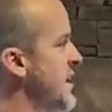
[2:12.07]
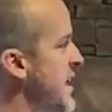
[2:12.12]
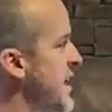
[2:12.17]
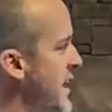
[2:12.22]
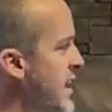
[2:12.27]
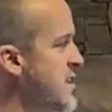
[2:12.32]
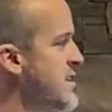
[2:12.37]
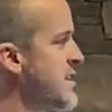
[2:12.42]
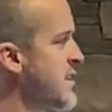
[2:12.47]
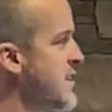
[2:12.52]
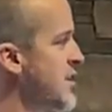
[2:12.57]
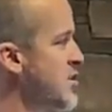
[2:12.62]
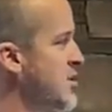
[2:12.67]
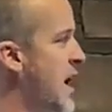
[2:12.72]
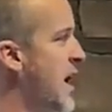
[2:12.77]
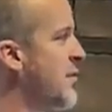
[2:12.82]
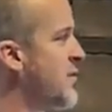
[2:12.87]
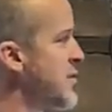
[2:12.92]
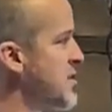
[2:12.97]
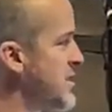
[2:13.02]
Can I sit in the
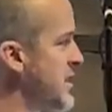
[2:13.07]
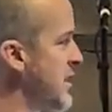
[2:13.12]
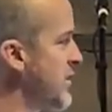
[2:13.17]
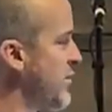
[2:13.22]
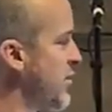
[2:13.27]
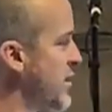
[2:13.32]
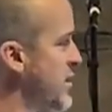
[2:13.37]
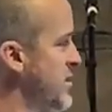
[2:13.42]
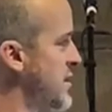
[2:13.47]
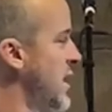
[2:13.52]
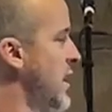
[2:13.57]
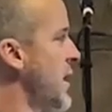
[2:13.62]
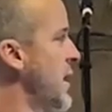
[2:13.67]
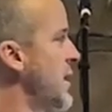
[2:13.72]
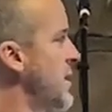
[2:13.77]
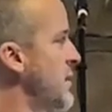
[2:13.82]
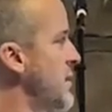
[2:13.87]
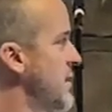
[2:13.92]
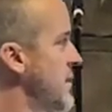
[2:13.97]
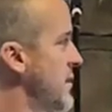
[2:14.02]
driver's seat for a
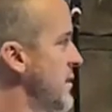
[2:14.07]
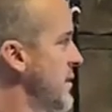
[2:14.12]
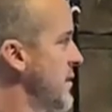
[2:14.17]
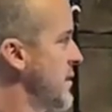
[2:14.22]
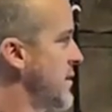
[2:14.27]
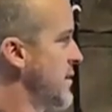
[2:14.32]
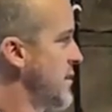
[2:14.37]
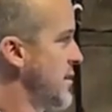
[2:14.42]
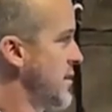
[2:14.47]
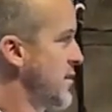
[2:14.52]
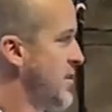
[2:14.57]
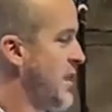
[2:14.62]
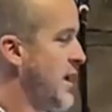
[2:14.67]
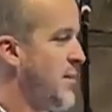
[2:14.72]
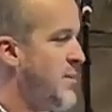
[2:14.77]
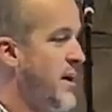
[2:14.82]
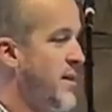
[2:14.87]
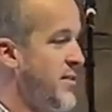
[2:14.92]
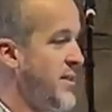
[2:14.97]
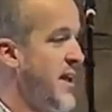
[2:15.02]
second? Think
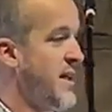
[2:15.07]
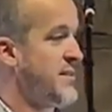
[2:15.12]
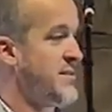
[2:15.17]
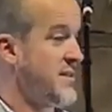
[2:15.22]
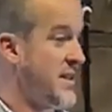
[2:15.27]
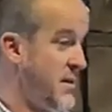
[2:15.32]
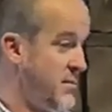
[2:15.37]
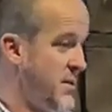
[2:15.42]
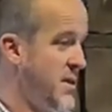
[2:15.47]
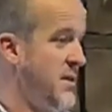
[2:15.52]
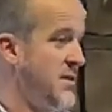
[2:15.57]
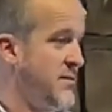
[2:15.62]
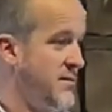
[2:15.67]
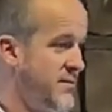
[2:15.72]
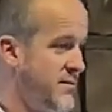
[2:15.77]
about that statement.